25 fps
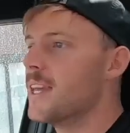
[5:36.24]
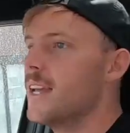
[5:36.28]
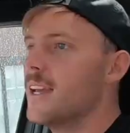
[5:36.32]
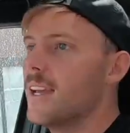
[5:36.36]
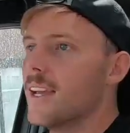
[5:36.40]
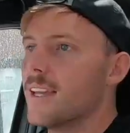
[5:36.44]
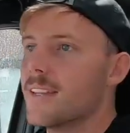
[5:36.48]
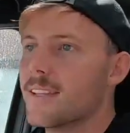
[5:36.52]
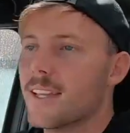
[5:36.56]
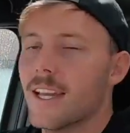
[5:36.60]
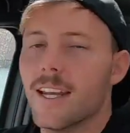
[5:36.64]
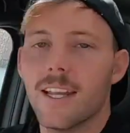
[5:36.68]

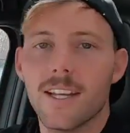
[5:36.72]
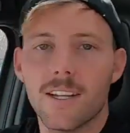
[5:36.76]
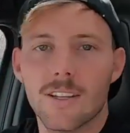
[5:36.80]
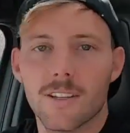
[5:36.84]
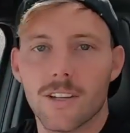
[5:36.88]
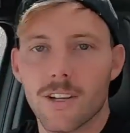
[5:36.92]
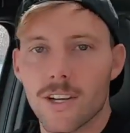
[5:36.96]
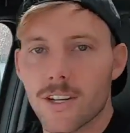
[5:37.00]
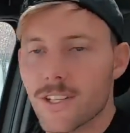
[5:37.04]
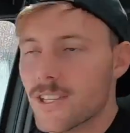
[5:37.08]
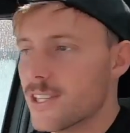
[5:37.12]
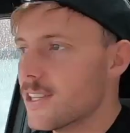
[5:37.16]
It's getting
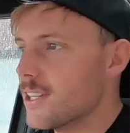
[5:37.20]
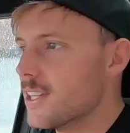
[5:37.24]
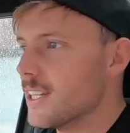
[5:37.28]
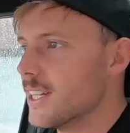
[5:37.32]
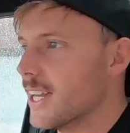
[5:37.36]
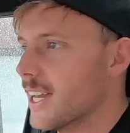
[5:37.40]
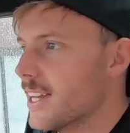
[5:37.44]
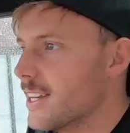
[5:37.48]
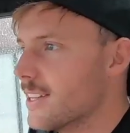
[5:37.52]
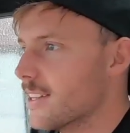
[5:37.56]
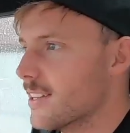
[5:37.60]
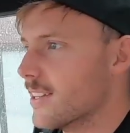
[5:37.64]
close to the
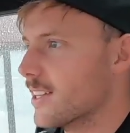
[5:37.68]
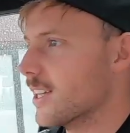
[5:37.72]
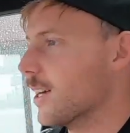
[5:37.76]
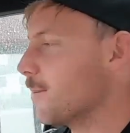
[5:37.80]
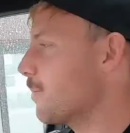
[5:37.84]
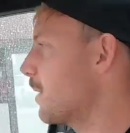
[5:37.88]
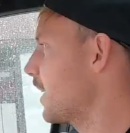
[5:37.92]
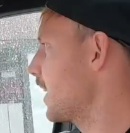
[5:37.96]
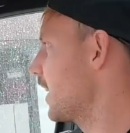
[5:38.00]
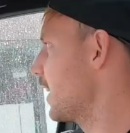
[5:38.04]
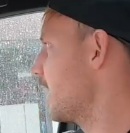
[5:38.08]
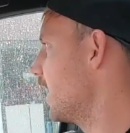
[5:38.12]
end of
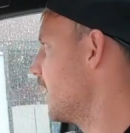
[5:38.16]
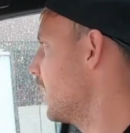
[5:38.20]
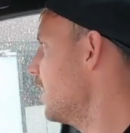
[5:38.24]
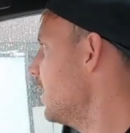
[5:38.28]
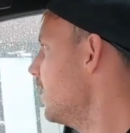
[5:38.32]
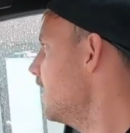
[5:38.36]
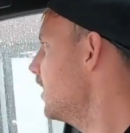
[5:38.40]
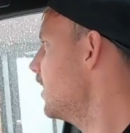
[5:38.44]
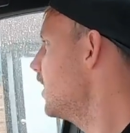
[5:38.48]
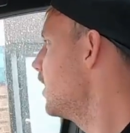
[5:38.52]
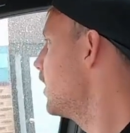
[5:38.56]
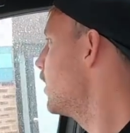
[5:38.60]
summer here,
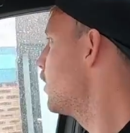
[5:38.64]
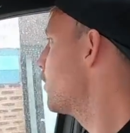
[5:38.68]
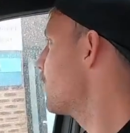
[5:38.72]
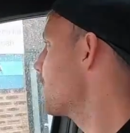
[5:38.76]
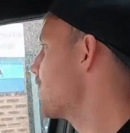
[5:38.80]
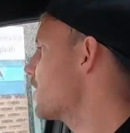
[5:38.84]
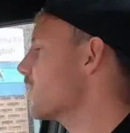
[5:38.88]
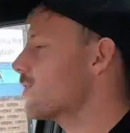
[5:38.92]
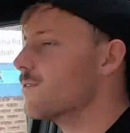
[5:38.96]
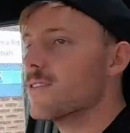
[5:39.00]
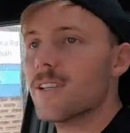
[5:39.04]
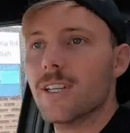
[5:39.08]
which
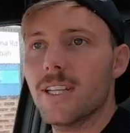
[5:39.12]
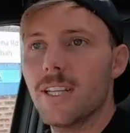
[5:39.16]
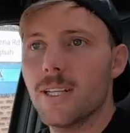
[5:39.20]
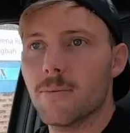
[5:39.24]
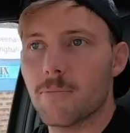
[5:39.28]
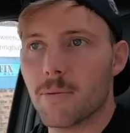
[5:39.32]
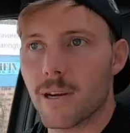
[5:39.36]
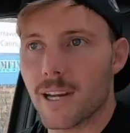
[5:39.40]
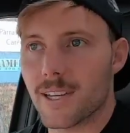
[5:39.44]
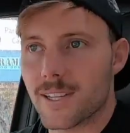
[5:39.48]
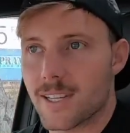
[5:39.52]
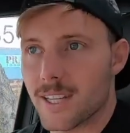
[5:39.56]
is really
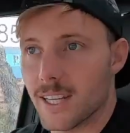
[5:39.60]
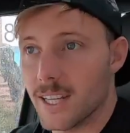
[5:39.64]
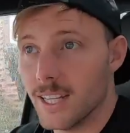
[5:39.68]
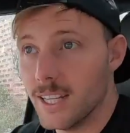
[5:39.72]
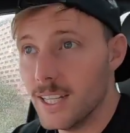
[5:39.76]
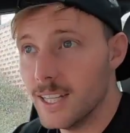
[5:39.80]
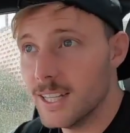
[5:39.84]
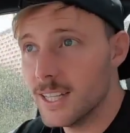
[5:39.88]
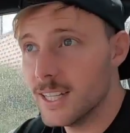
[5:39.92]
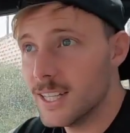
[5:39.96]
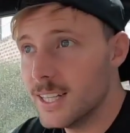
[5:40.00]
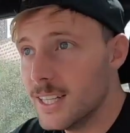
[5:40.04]
depressing.
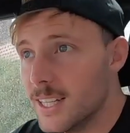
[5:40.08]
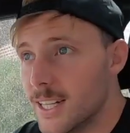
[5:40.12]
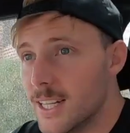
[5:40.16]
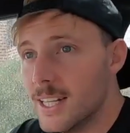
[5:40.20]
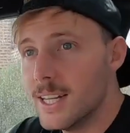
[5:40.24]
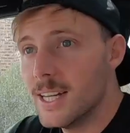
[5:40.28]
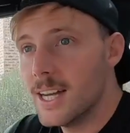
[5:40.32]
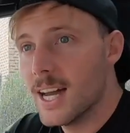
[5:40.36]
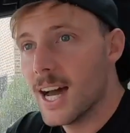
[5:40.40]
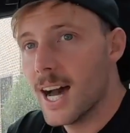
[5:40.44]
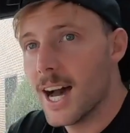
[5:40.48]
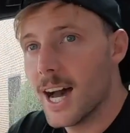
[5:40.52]

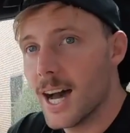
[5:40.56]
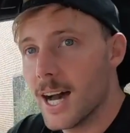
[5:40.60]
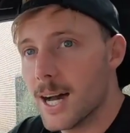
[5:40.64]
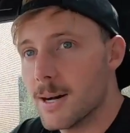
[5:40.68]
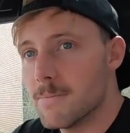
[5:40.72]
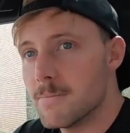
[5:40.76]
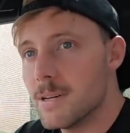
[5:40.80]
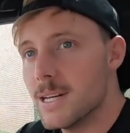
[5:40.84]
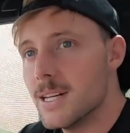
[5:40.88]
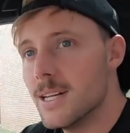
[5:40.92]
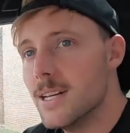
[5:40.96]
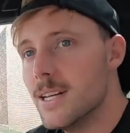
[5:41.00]

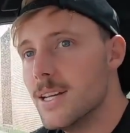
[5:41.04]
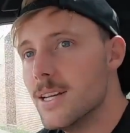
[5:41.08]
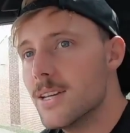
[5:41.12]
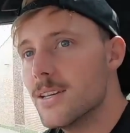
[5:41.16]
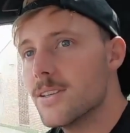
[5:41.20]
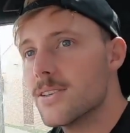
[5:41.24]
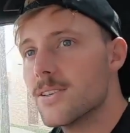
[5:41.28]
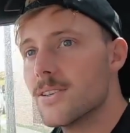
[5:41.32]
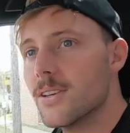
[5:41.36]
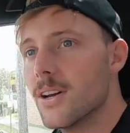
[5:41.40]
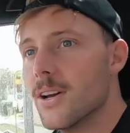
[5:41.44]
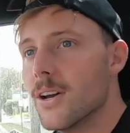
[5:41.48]

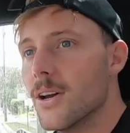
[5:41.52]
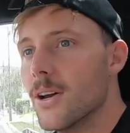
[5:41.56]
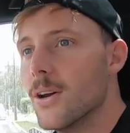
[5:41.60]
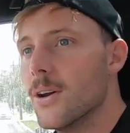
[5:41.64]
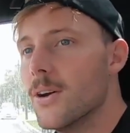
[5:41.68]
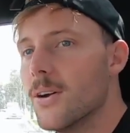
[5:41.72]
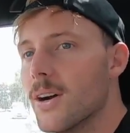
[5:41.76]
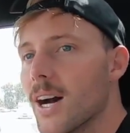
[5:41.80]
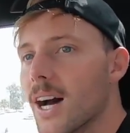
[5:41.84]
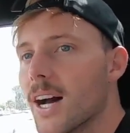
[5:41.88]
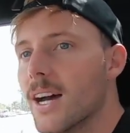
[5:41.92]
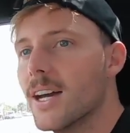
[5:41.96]

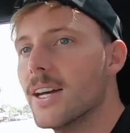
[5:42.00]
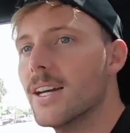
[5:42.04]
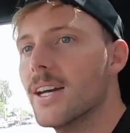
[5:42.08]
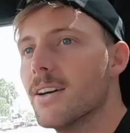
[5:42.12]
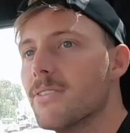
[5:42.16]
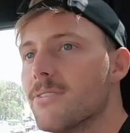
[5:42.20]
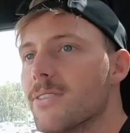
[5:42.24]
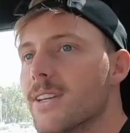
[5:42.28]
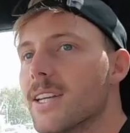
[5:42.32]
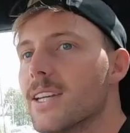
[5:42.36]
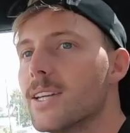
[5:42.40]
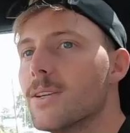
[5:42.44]
So I
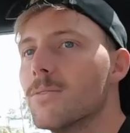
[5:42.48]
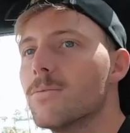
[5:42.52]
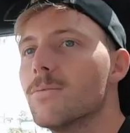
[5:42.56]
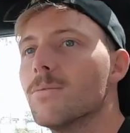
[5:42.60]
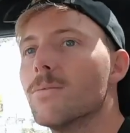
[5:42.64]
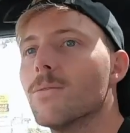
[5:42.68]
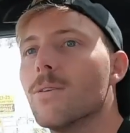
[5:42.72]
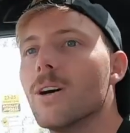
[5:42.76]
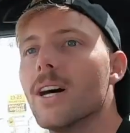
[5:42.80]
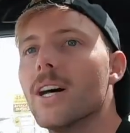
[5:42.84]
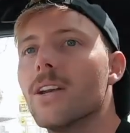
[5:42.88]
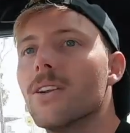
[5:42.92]
figured,
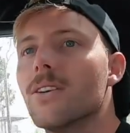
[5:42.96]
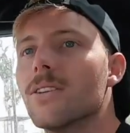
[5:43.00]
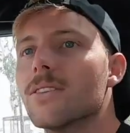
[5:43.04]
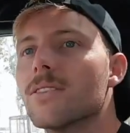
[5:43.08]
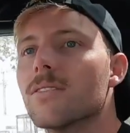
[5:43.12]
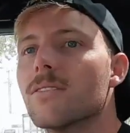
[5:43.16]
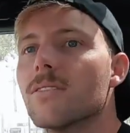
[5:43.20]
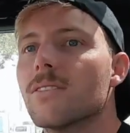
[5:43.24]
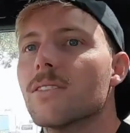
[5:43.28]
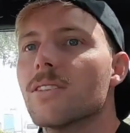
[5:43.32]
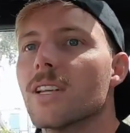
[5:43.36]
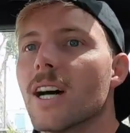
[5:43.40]
why not
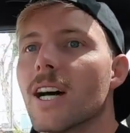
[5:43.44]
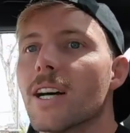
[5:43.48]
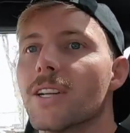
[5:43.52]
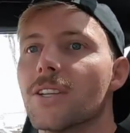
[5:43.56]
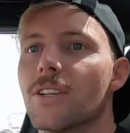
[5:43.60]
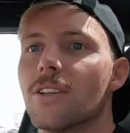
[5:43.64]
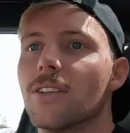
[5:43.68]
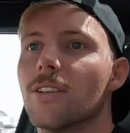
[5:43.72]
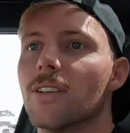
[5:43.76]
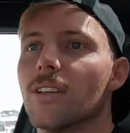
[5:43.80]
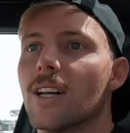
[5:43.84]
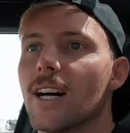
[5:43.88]
start
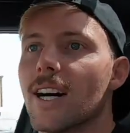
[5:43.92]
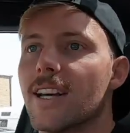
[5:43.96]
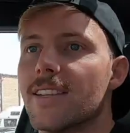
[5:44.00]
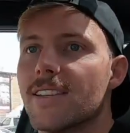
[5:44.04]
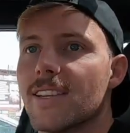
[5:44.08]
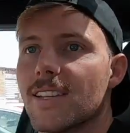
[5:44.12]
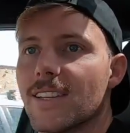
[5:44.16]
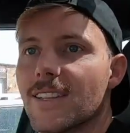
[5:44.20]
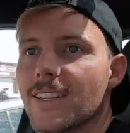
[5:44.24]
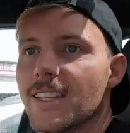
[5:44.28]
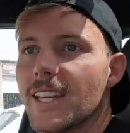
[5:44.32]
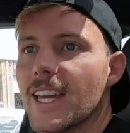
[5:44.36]

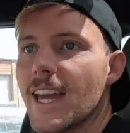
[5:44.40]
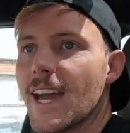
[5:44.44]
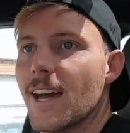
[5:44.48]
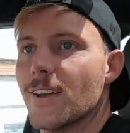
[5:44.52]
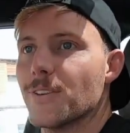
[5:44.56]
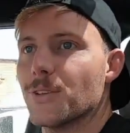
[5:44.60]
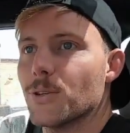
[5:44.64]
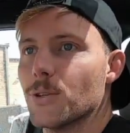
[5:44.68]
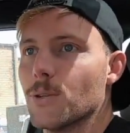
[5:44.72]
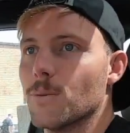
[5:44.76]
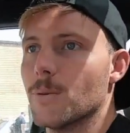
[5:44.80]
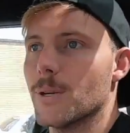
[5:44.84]
utilizing the
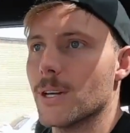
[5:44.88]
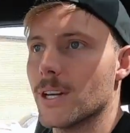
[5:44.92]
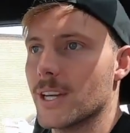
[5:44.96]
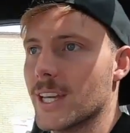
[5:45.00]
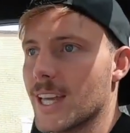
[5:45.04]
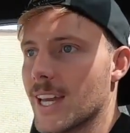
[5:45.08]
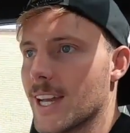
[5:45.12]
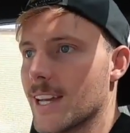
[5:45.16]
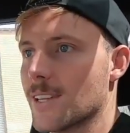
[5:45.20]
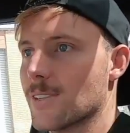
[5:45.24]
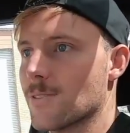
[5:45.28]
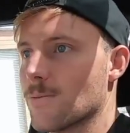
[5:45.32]
outdoor
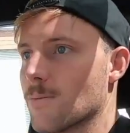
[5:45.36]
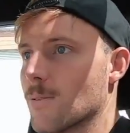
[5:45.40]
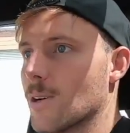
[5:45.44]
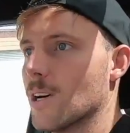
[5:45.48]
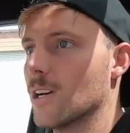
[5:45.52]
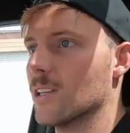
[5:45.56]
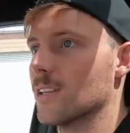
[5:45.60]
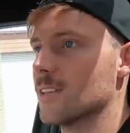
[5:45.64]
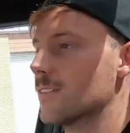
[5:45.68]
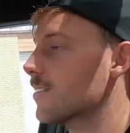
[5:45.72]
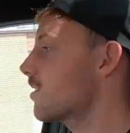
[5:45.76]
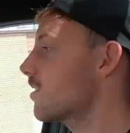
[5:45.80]
workouts while it's